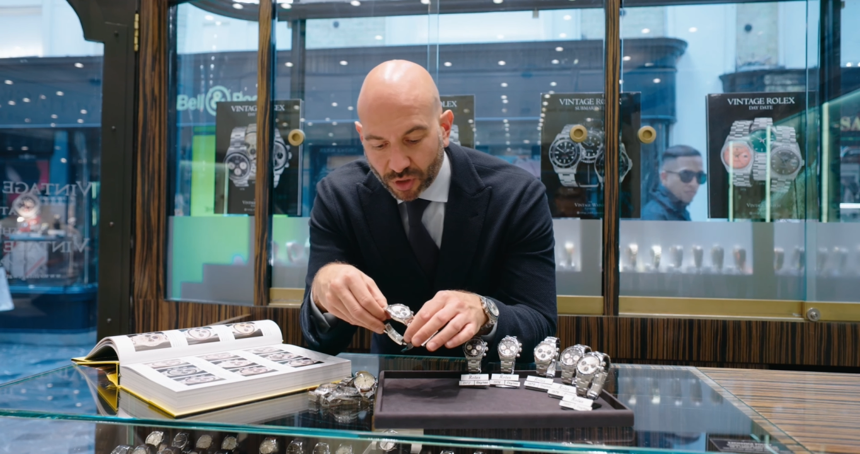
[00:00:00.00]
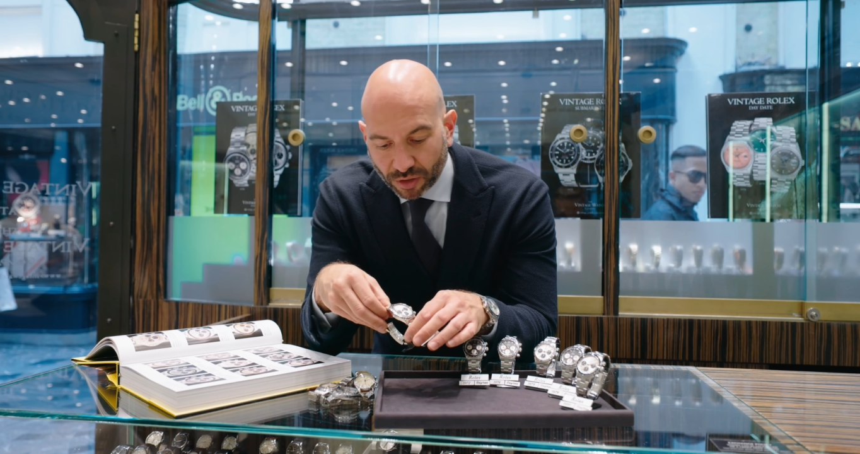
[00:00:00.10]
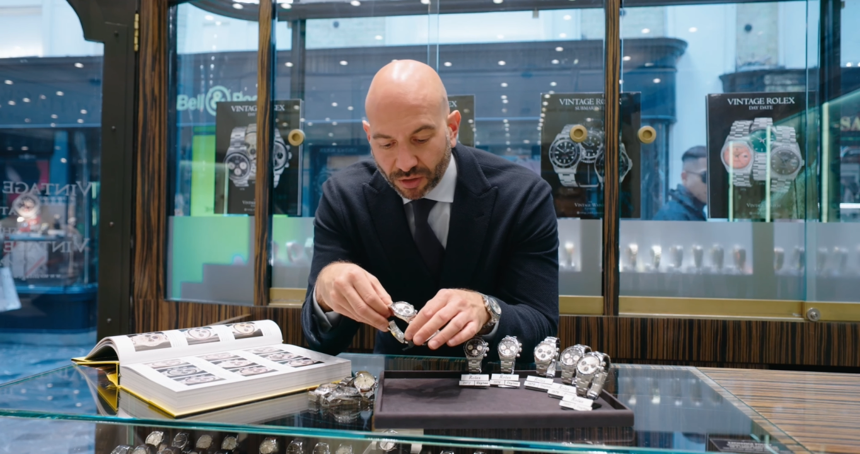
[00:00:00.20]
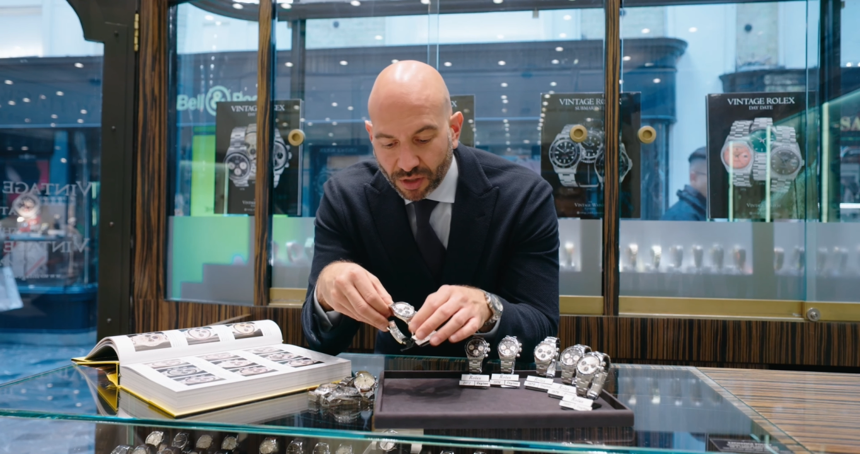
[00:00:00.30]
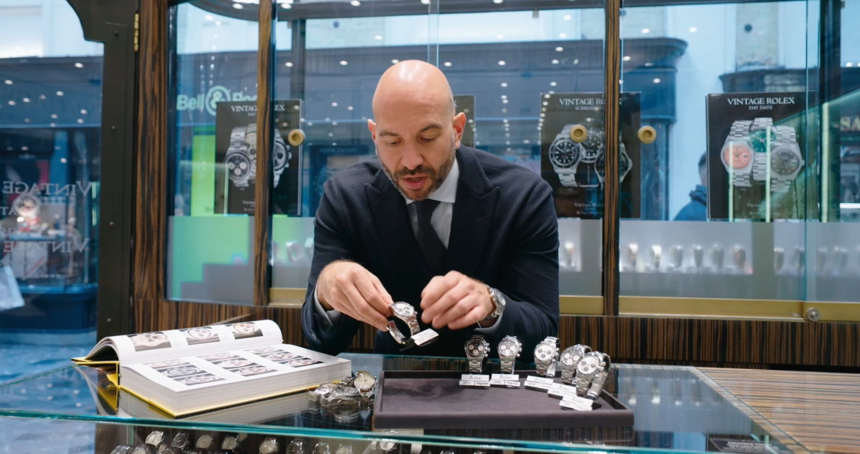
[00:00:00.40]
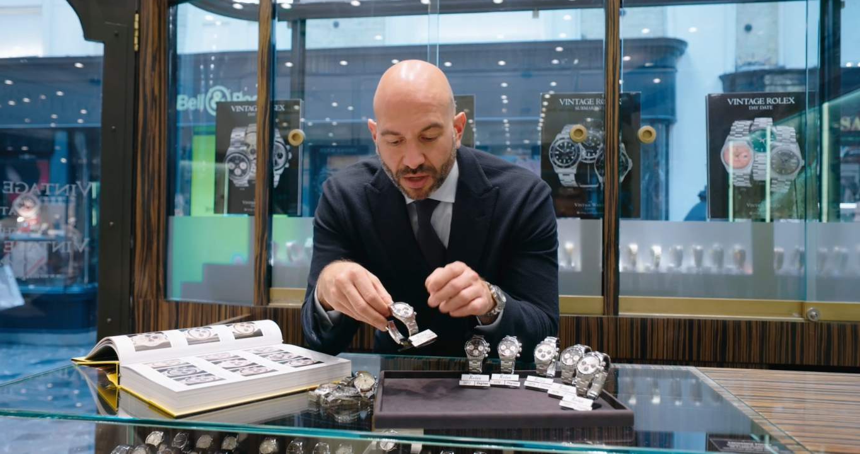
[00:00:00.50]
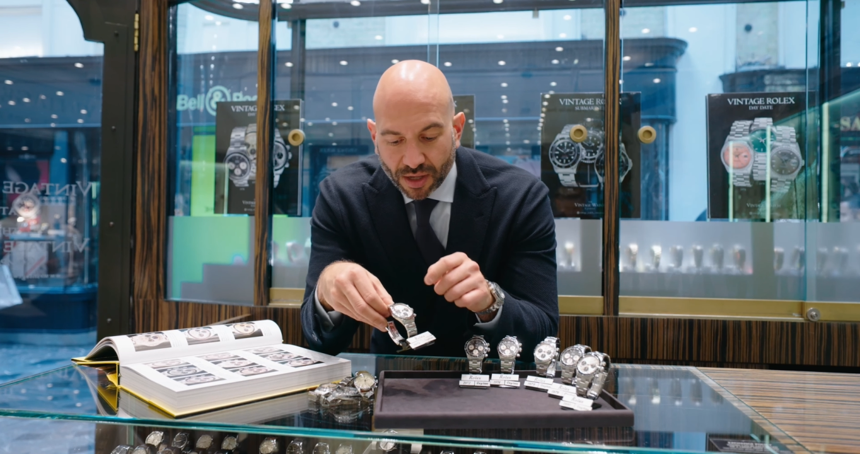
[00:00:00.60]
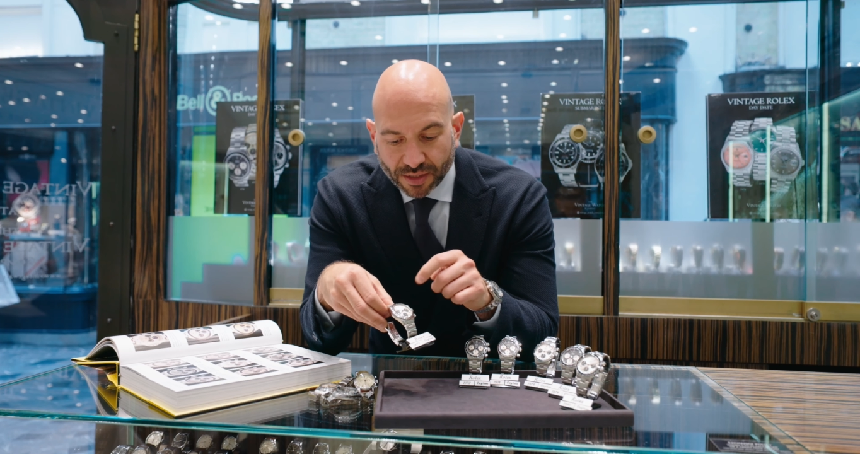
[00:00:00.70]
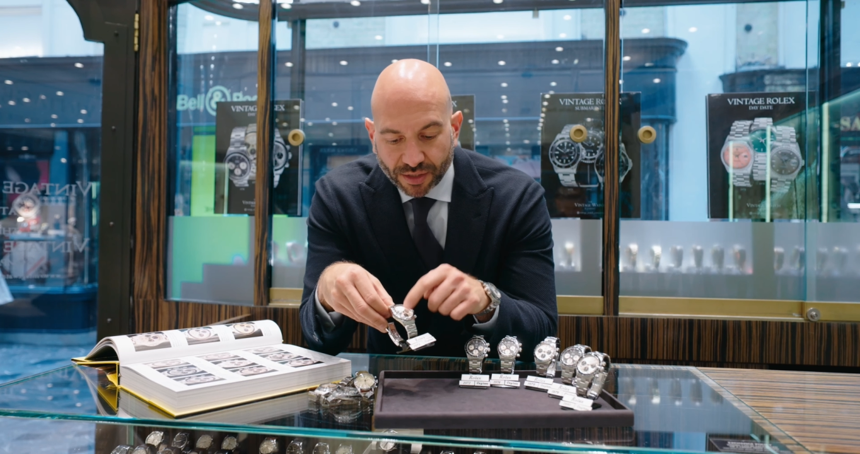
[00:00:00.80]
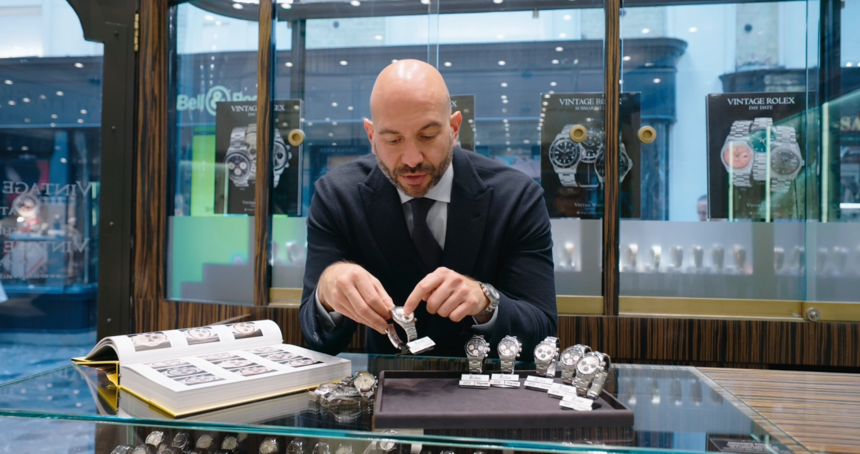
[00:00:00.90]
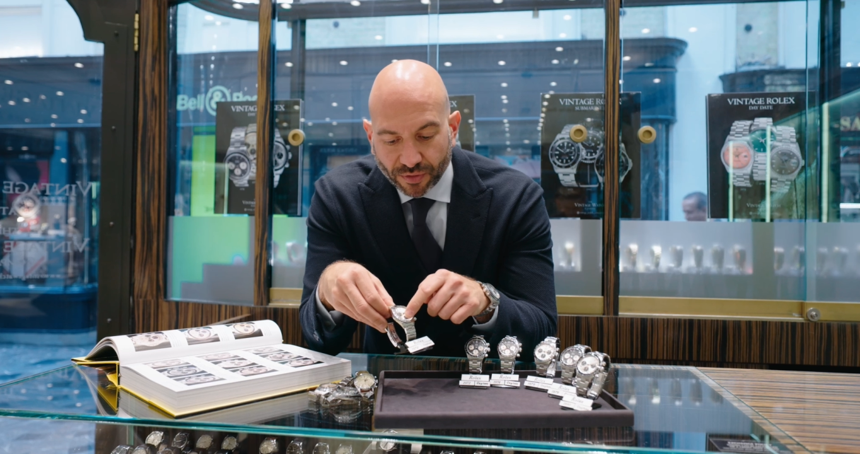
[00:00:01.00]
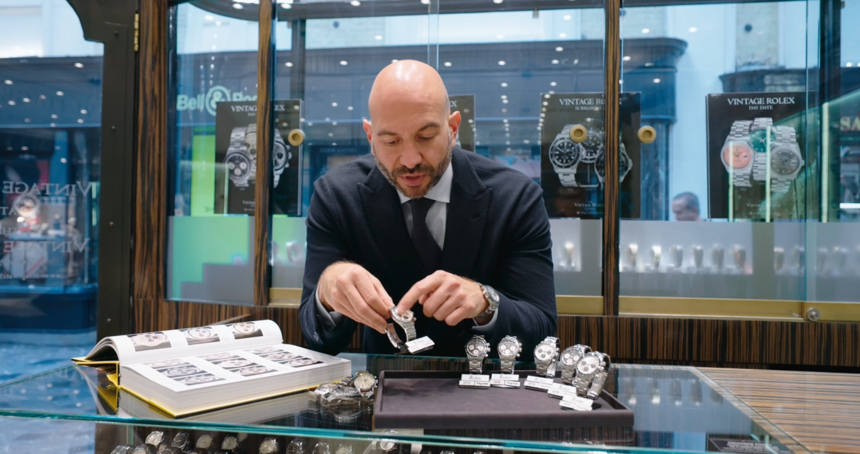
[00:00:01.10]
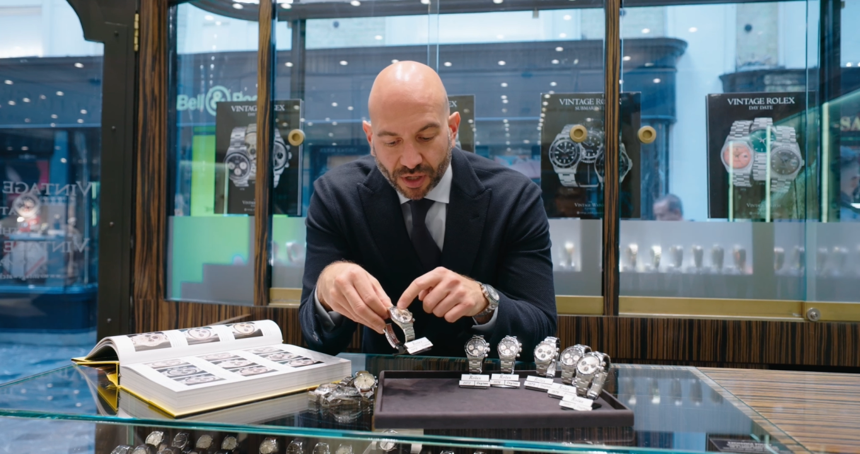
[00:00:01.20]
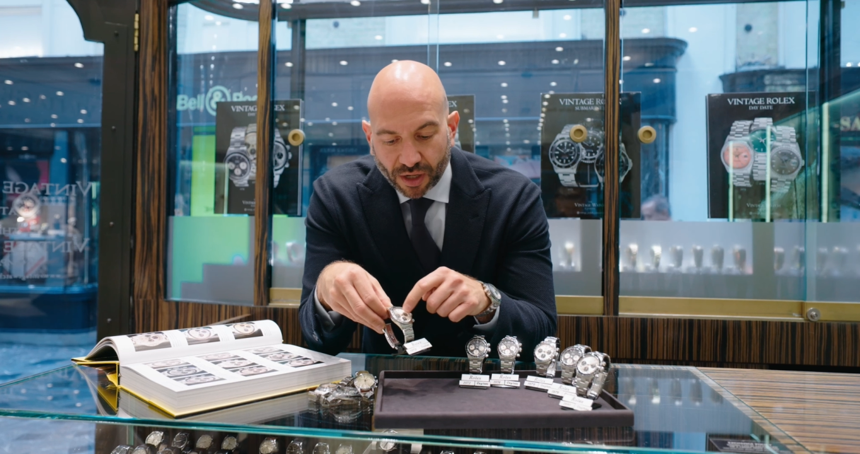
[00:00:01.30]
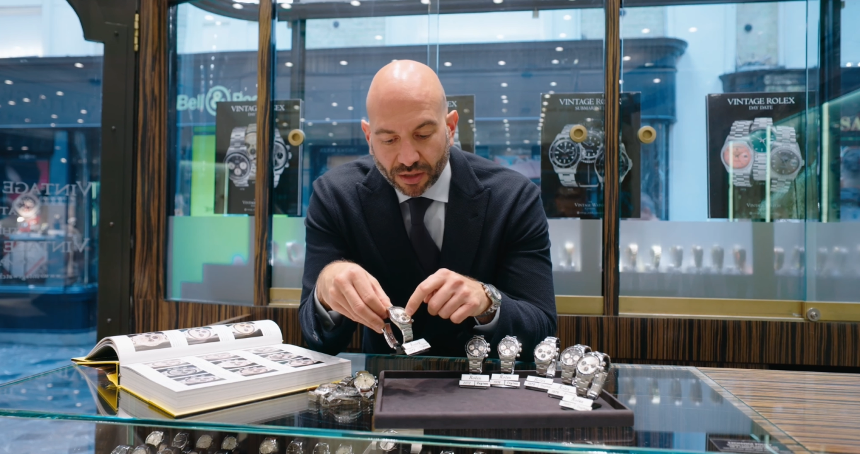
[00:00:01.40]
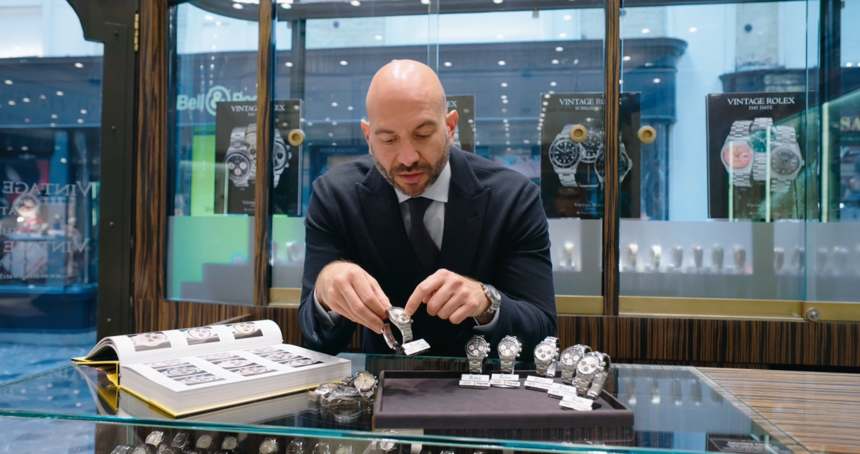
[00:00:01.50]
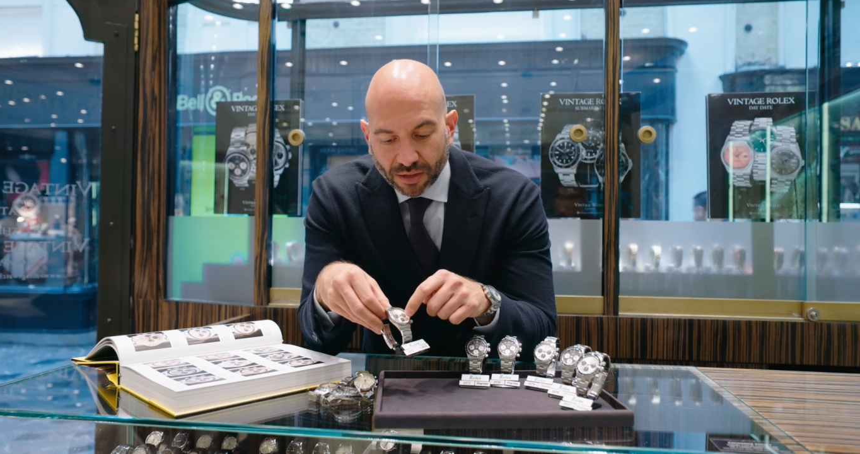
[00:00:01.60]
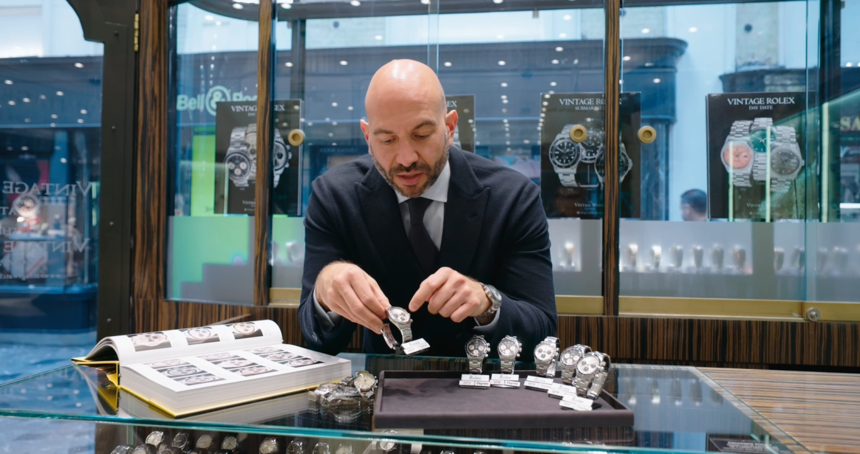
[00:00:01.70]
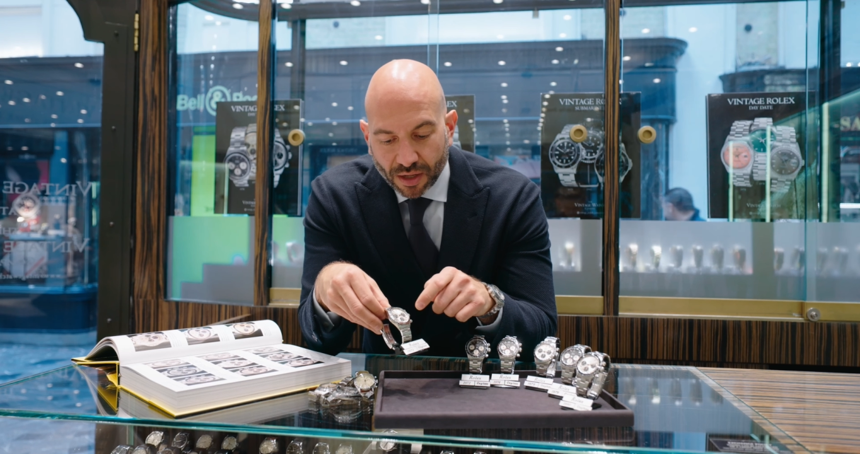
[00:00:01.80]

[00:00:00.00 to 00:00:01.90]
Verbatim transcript: model, silver dial,